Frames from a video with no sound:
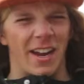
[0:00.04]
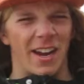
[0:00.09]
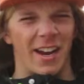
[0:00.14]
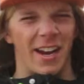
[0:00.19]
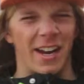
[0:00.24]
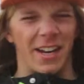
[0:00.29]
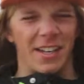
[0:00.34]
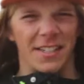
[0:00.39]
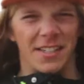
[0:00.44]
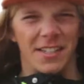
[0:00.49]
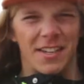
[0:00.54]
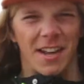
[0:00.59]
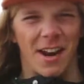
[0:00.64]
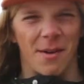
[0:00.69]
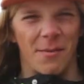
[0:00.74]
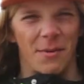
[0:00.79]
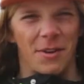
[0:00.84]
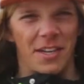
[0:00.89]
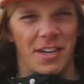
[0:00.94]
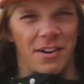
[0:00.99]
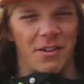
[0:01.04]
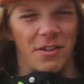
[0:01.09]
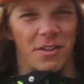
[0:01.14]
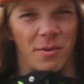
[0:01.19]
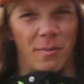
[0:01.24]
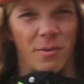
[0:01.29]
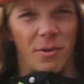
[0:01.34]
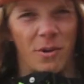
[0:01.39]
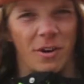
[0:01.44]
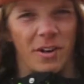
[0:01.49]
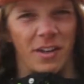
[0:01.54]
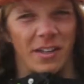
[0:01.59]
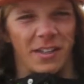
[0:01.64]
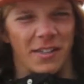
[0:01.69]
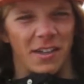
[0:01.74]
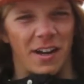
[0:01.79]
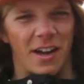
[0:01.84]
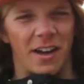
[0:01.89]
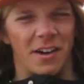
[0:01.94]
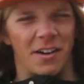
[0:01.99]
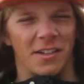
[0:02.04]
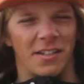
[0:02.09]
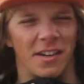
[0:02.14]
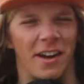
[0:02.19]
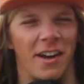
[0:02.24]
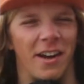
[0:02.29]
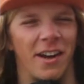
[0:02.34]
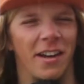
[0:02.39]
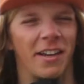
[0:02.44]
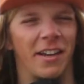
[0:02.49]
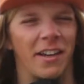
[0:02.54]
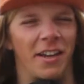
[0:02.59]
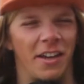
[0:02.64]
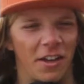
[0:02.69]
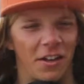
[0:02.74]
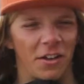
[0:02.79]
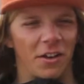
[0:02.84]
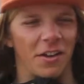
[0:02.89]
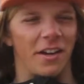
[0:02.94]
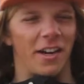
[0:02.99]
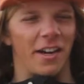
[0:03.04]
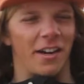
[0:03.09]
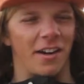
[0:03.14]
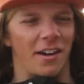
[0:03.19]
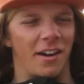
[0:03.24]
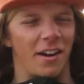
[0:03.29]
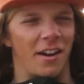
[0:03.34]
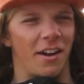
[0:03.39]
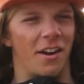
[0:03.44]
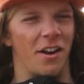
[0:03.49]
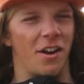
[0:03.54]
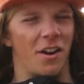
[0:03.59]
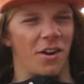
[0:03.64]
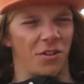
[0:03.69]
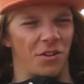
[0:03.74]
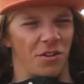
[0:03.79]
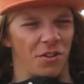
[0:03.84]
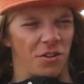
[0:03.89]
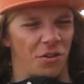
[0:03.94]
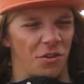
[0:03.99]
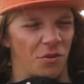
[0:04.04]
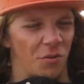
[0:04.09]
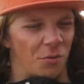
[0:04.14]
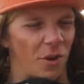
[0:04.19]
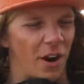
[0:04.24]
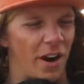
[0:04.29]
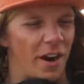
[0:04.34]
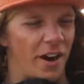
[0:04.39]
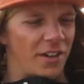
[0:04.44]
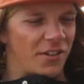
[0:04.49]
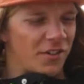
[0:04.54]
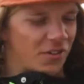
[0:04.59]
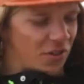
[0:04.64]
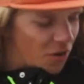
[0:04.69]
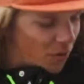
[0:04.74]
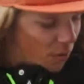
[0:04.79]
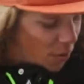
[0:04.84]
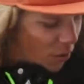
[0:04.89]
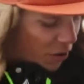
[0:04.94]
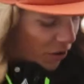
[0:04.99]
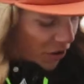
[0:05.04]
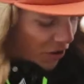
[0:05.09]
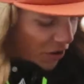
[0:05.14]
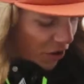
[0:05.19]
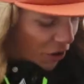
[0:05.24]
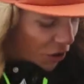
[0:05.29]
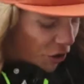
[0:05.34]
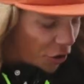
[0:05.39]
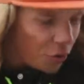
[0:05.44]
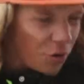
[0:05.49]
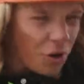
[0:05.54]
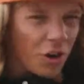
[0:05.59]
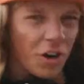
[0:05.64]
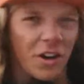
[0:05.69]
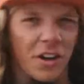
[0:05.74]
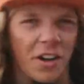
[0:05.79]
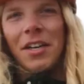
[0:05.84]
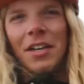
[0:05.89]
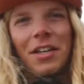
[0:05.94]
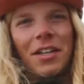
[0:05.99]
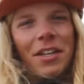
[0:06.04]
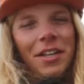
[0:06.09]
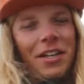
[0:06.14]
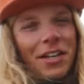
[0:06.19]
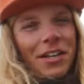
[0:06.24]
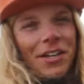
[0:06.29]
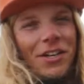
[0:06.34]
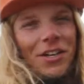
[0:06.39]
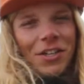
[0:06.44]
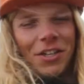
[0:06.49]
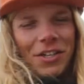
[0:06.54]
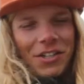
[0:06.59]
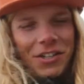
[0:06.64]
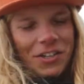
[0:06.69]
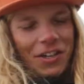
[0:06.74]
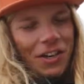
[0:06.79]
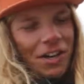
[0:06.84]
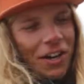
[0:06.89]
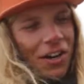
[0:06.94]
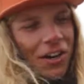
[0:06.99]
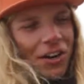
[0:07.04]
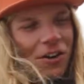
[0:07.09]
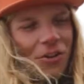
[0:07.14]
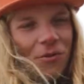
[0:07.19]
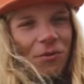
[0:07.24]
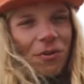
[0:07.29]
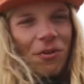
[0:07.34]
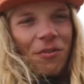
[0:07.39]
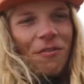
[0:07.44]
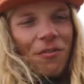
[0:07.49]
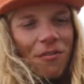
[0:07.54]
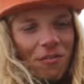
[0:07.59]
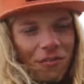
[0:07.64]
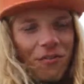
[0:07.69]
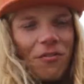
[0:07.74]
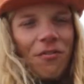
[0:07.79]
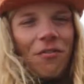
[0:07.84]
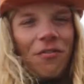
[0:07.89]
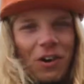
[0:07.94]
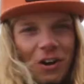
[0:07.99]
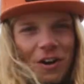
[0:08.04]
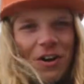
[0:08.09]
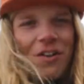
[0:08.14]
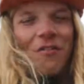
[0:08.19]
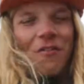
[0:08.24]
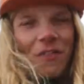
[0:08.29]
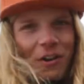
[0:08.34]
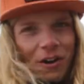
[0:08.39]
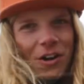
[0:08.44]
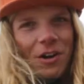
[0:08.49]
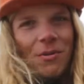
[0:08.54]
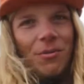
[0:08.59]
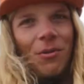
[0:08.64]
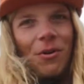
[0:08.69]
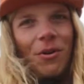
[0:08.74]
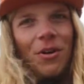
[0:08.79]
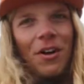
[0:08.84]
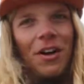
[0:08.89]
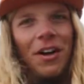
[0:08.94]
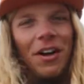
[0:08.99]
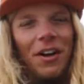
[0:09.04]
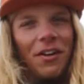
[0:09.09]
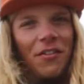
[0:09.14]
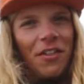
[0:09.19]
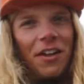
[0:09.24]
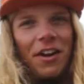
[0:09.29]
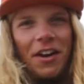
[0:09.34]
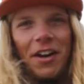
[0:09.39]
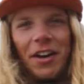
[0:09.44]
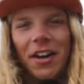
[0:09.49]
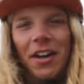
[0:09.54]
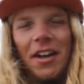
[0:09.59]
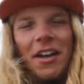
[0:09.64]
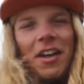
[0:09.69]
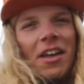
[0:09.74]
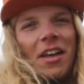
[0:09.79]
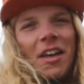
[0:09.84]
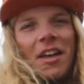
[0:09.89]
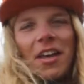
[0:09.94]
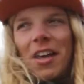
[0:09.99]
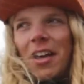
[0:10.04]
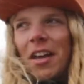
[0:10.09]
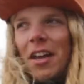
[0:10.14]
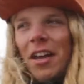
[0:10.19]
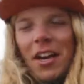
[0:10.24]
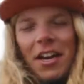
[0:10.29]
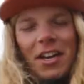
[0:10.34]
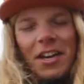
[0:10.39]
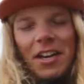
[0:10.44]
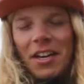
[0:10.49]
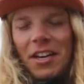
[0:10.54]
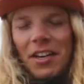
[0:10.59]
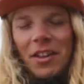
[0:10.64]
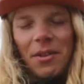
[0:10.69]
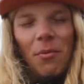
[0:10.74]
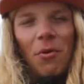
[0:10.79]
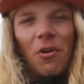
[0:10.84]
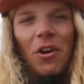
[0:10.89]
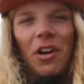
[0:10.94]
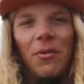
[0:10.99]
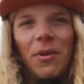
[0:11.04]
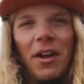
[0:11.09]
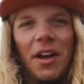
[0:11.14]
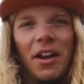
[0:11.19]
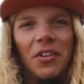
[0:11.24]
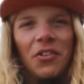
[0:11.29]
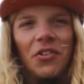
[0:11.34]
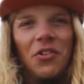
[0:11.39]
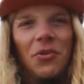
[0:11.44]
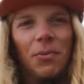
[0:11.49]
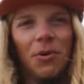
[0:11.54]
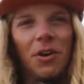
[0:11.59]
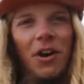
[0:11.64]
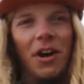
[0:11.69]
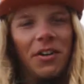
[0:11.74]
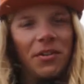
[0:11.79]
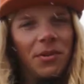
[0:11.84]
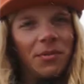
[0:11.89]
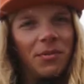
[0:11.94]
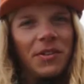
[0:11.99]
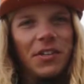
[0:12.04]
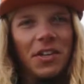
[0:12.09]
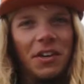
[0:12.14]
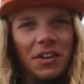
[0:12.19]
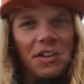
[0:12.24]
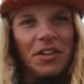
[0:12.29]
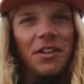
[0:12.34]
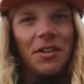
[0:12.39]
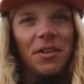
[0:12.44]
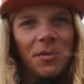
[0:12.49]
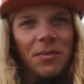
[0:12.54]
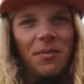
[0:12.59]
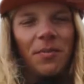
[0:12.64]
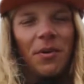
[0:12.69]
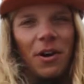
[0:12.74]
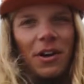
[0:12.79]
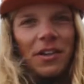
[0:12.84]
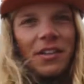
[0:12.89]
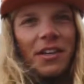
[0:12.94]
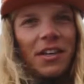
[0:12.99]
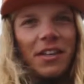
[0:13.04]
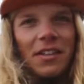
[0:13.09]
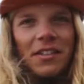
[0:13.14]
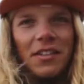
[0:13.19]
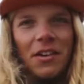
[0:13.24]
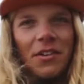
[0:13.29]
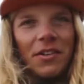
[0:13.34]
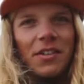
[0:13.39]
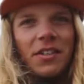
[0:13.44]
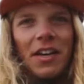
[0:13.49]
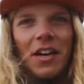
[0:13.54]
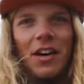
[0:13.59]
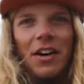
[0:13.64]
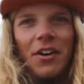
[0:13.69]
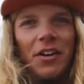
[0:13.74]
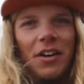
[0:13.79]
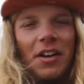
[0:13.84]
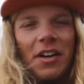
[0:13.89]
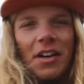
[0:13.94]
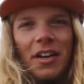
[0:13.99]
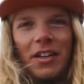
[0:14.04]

Hey, this is Cameron Dean with the Board Insiders, and I had a killer day today on the ride snowboards, the Crook. The conditions today were very variable. In the morning, we had a super awesome sunny park day. The sun was out.